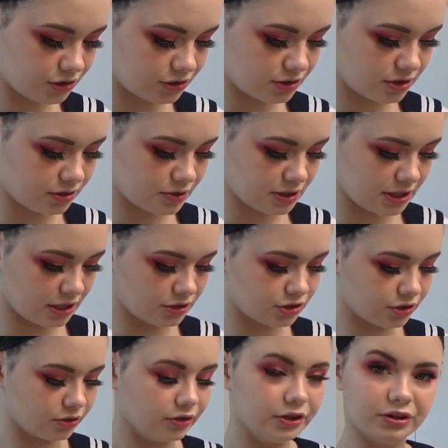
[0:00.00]
just use
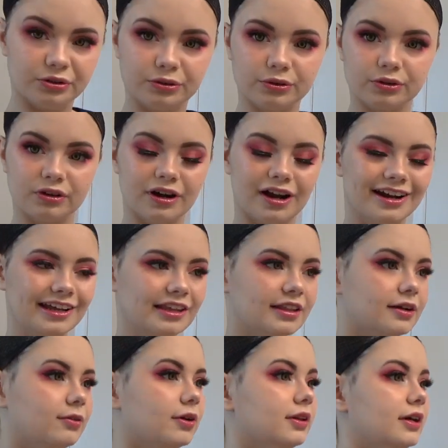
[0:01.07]
denture glue or anything
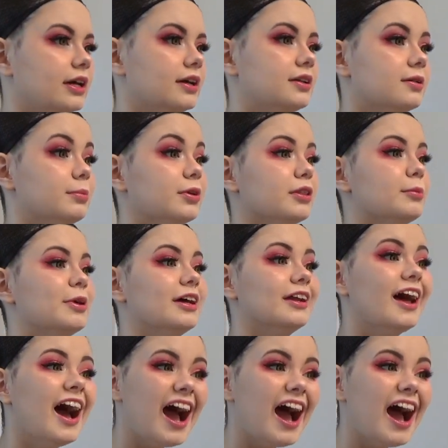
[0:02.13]
really to put them in.